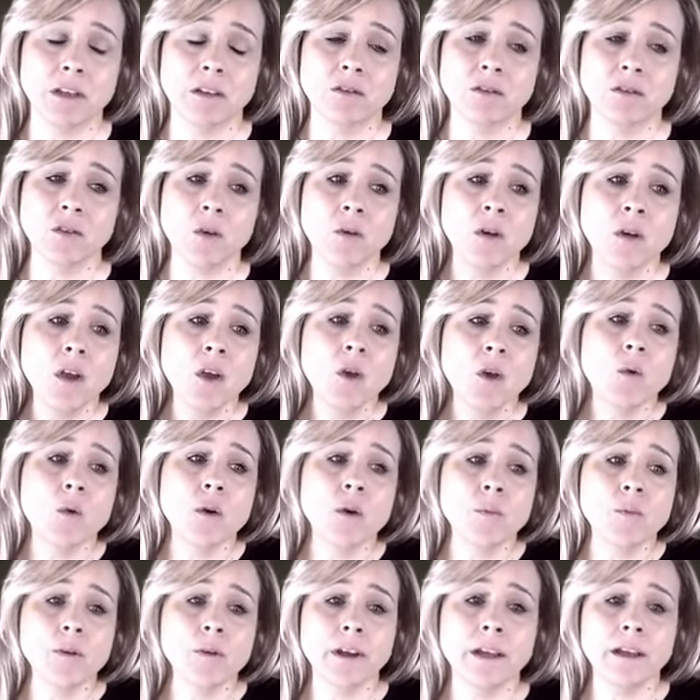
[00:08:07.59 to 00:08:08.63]
And so
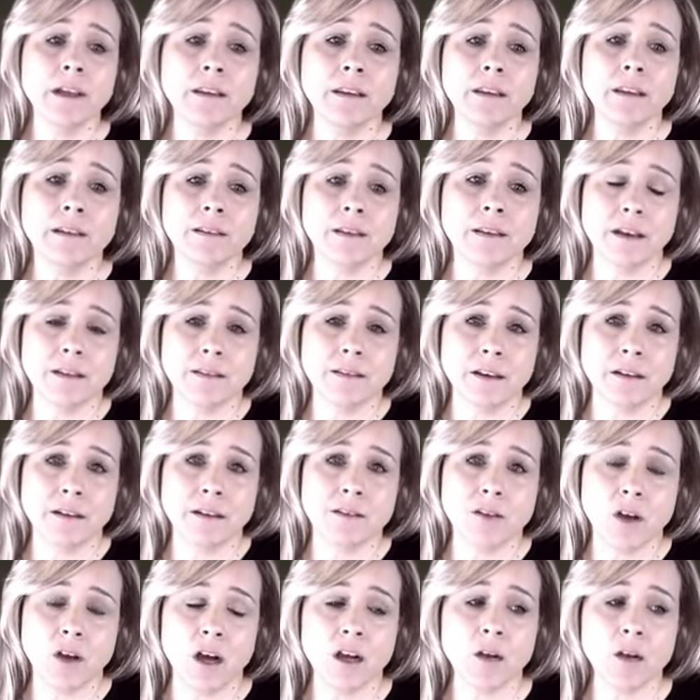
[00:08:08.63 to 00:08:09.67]
we're bringing these guys on to
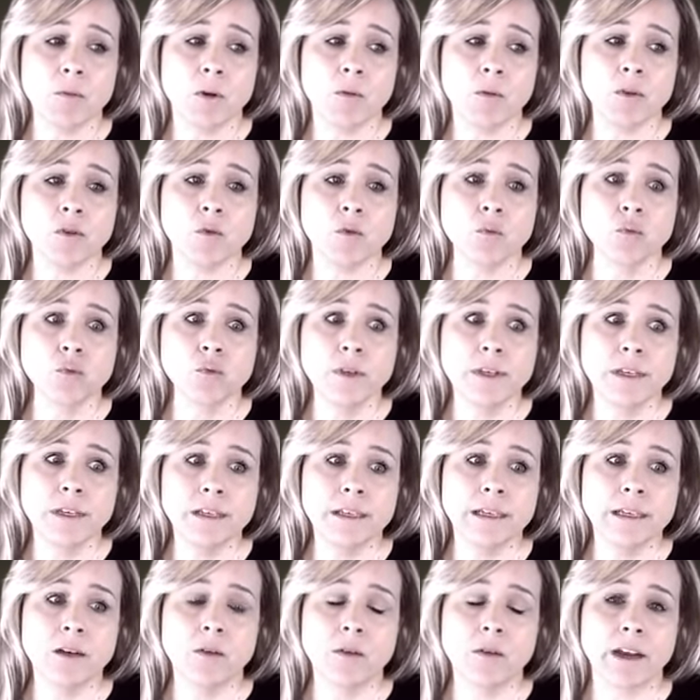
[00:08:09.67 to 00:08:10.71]
talk about what's
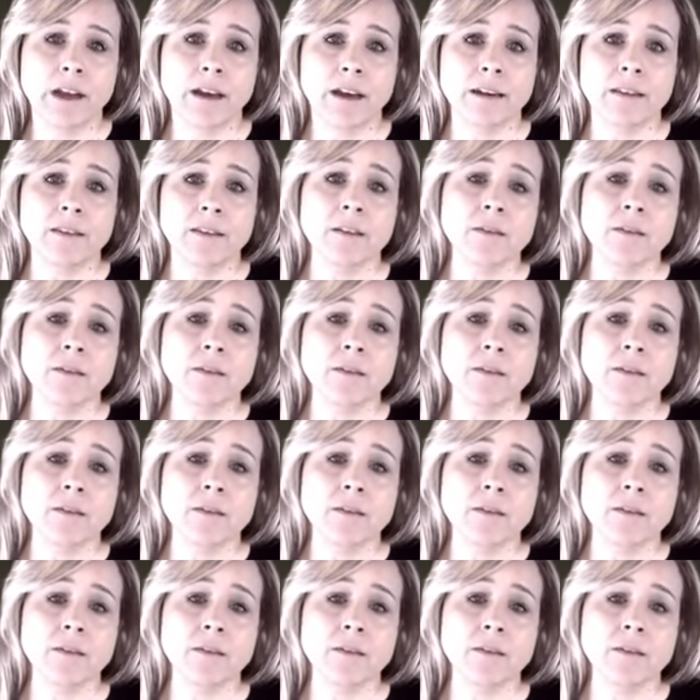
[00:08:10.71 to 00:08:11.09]
really going on.